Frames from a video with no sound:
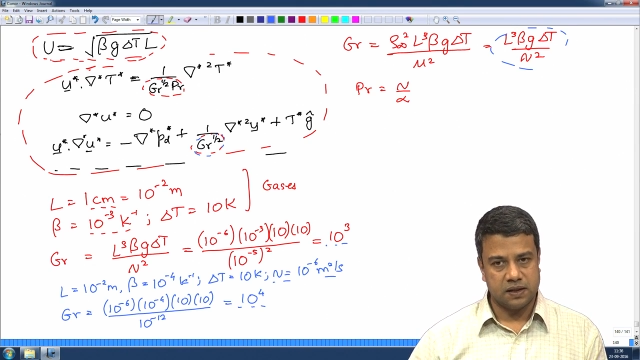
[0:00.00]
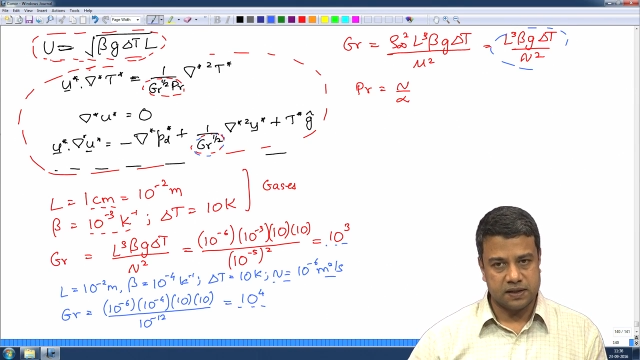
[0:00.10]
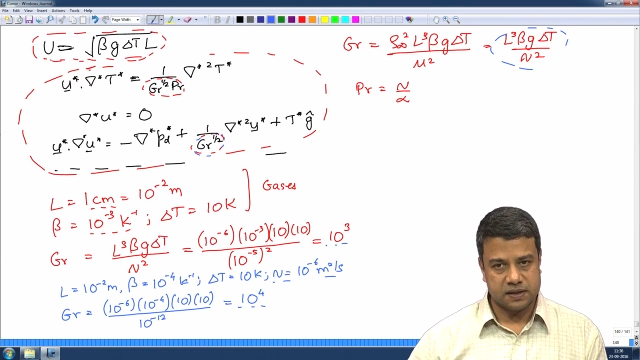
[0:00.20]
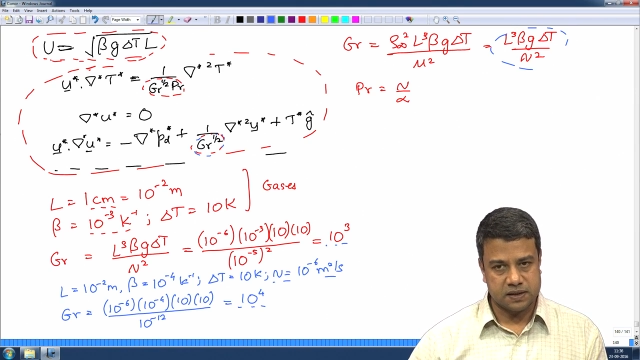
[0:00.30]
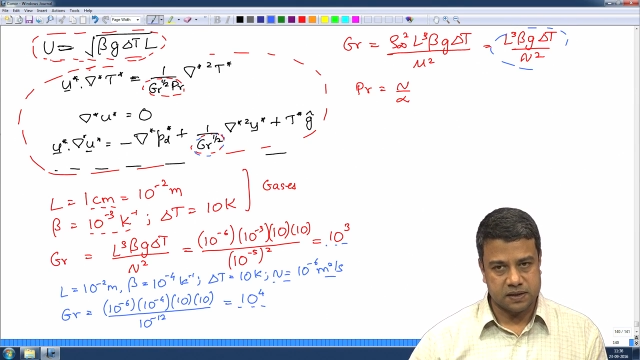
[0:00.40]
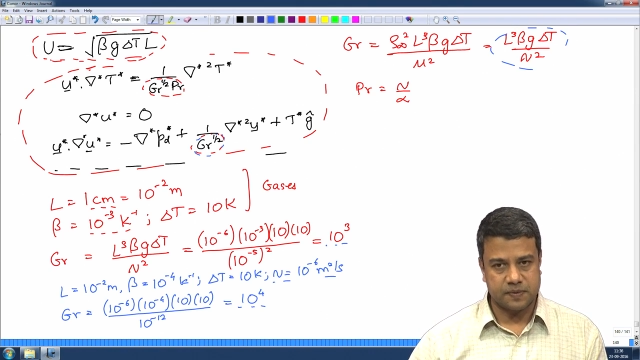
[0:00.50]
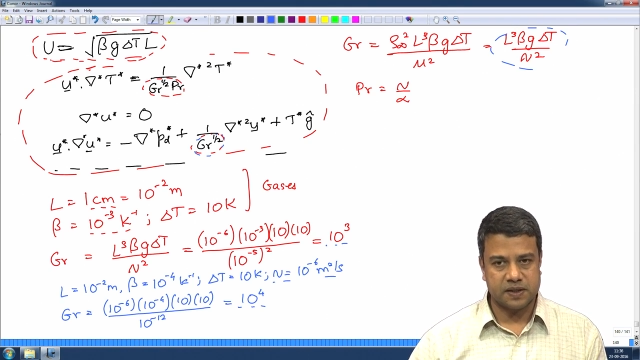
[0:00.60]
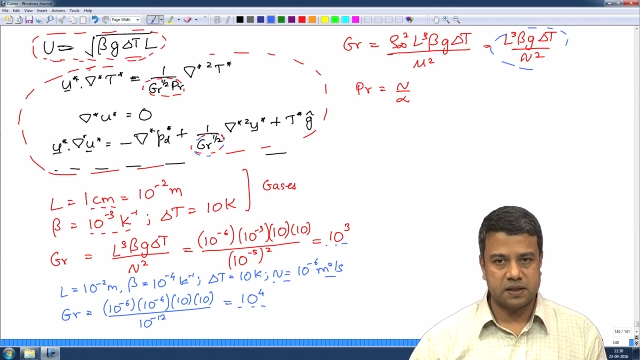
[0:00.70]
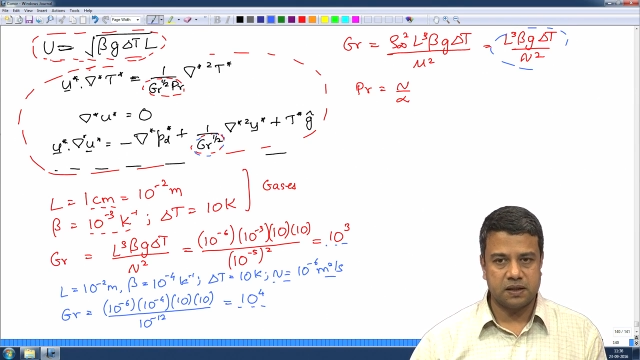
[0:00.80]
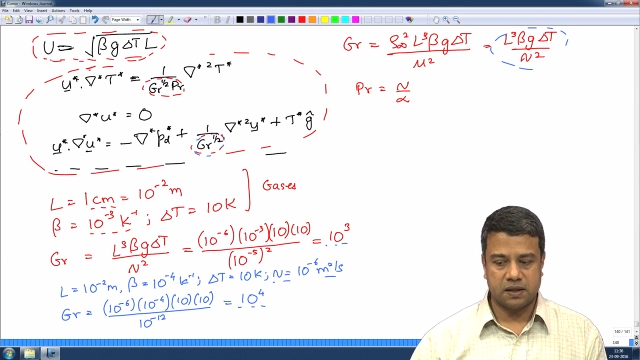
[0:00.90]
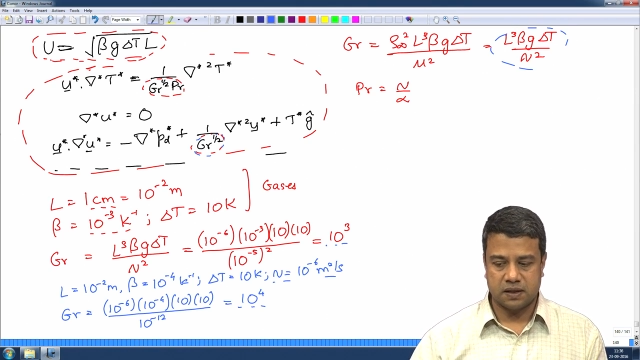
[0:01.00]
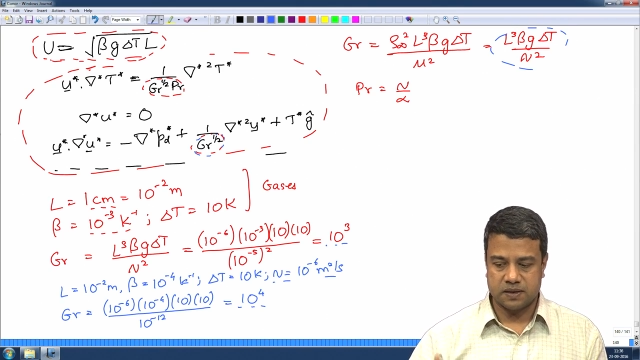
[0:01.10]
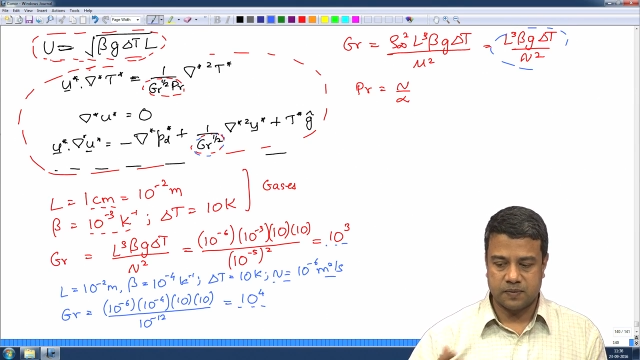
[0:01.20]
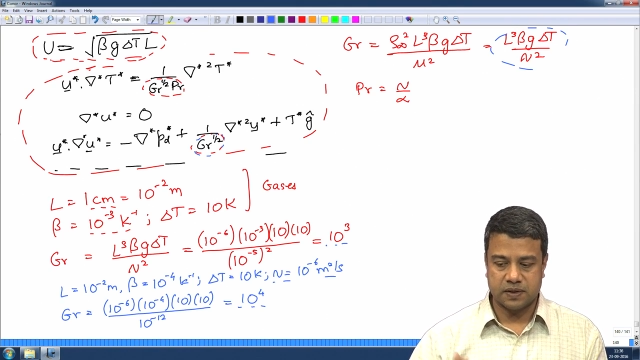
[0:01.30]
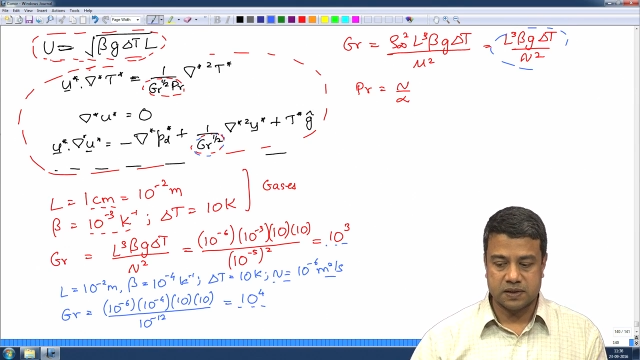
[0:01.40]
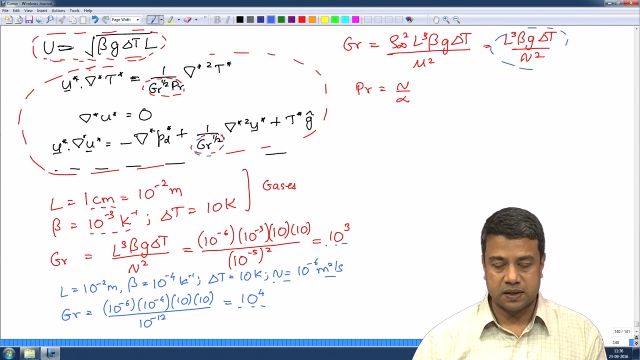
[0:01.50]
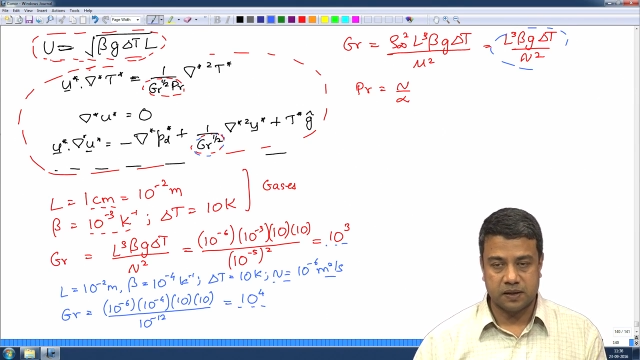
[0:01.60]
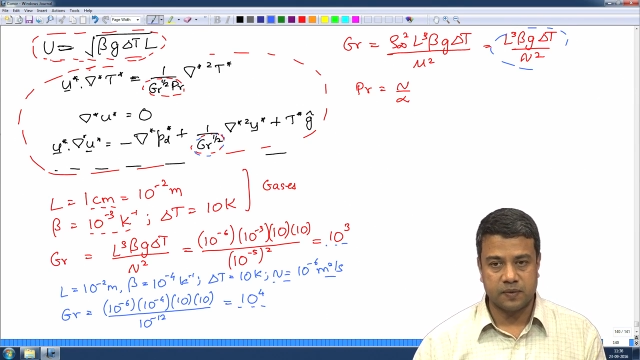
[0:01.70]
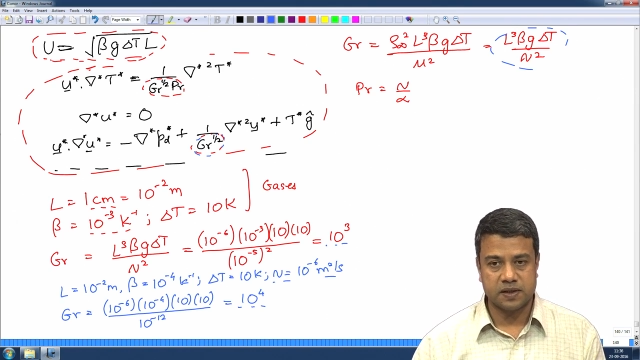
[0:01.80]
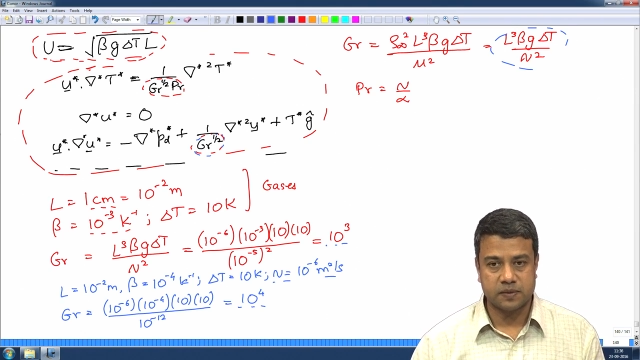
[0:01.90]
It is especially large because it
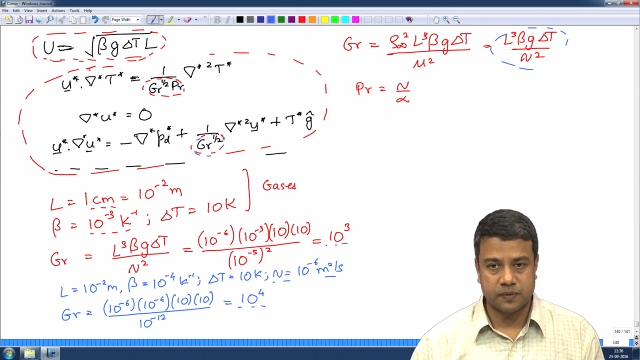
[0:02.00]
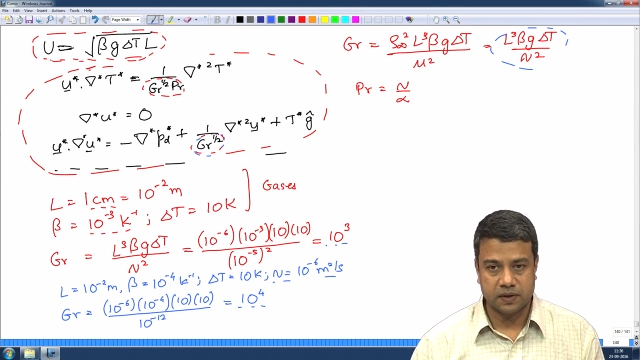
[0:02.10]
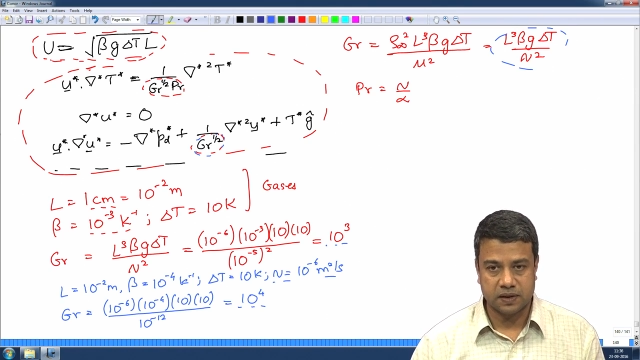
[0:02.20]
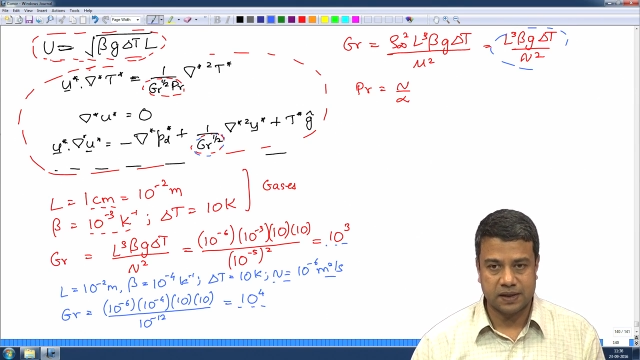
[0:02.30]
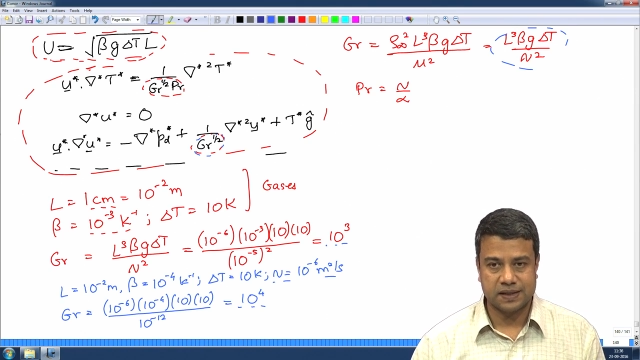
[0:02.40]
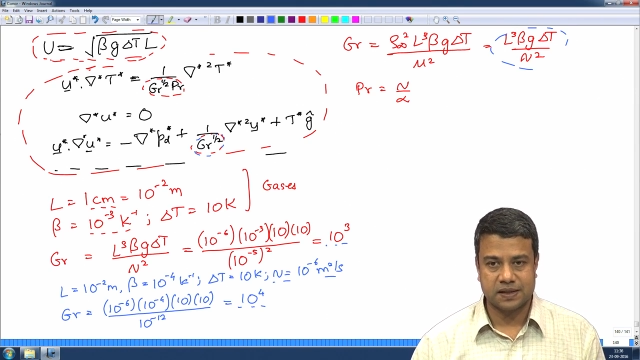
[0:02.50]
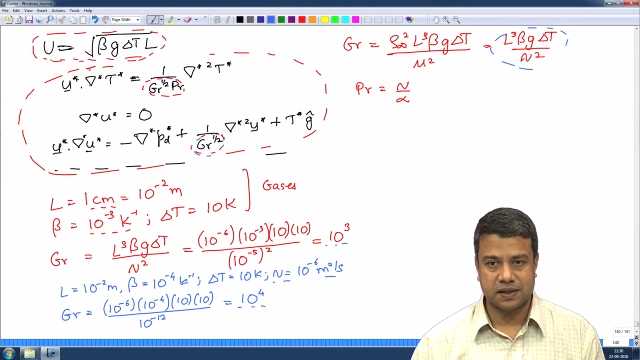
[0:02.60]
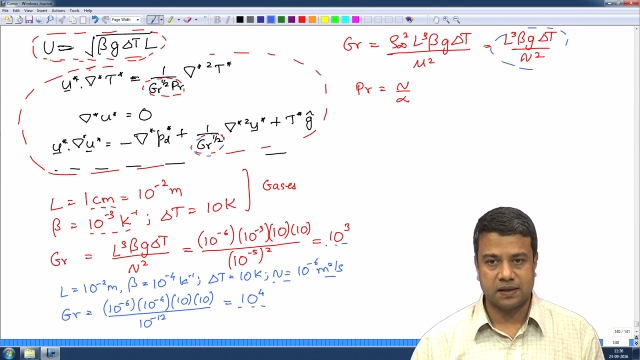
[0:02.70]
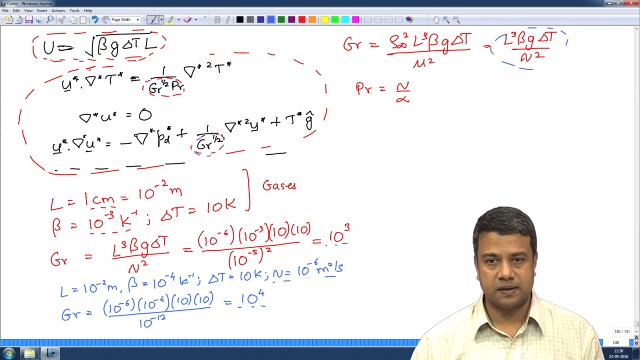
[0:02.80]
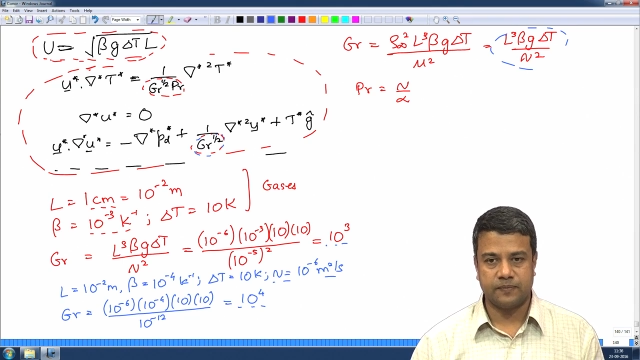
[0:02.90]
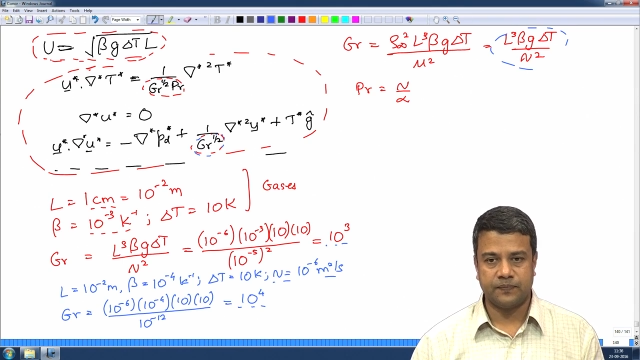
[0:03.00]
depends upon the length scale.